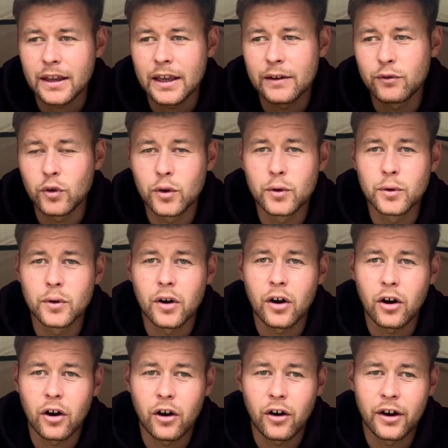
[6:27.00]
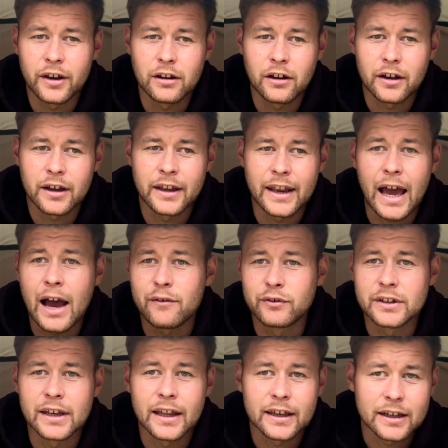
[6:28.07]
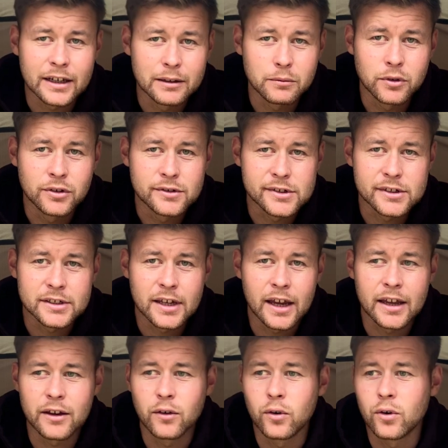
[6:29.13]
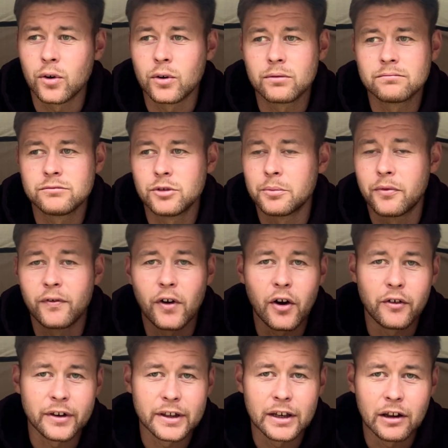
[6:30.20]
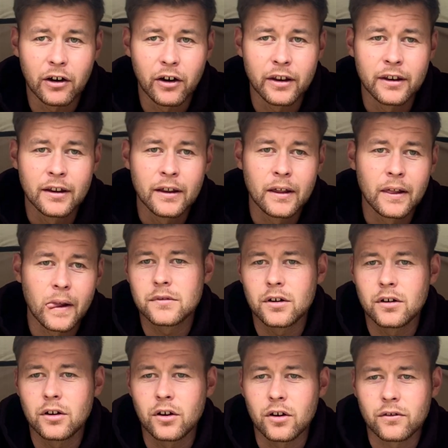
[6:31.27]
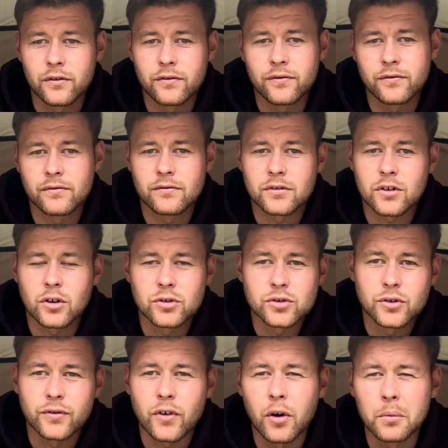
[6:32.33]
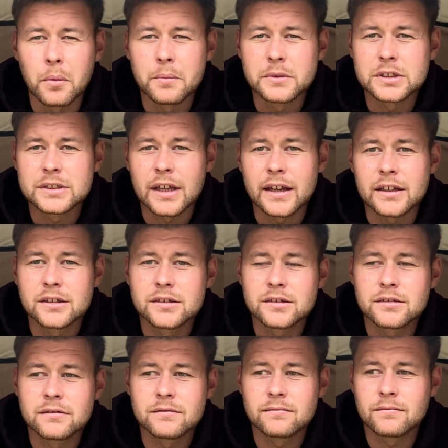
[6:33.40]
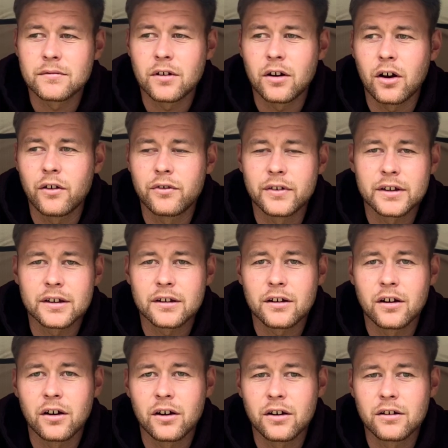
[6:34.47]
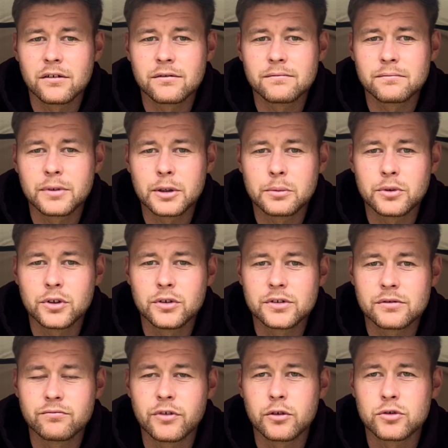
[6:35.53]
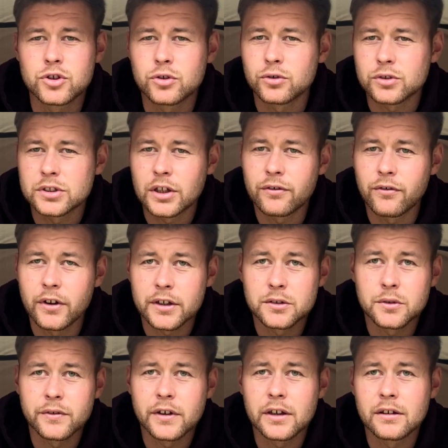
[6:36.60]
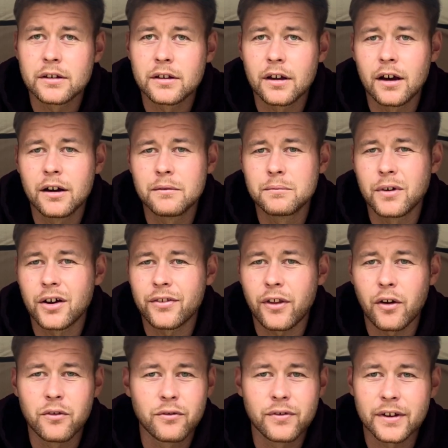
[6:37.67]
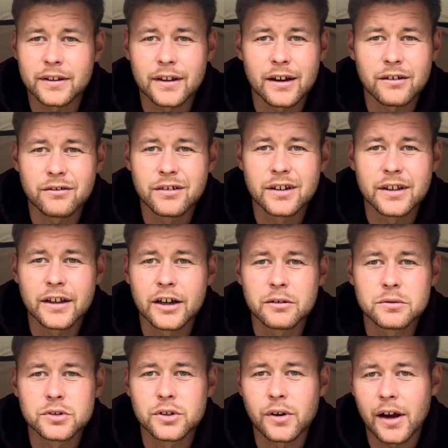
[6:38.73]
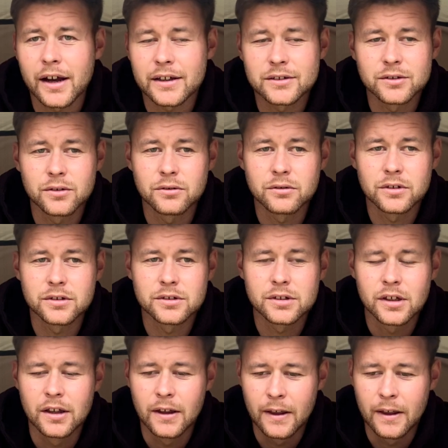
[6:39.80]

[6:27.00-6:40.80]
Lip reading: If you are an avid leg clip user, say, or you prefer an inline, a lot of sort of common mistakes I think are people using real short stiff rigs with it. I don't think that really helps you at all, because